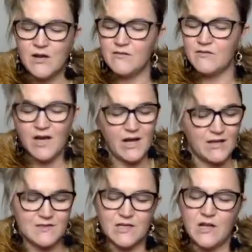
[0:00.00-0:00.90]
of the
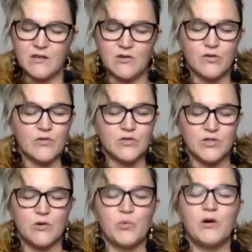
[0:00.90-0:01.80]
highest God in the universe,
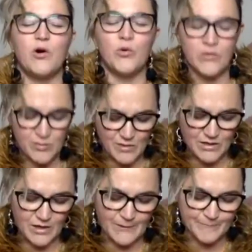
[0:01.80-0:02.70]
your will only
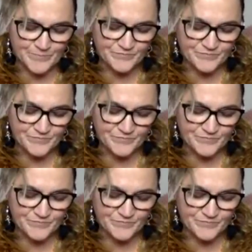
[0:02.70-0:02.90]
be done.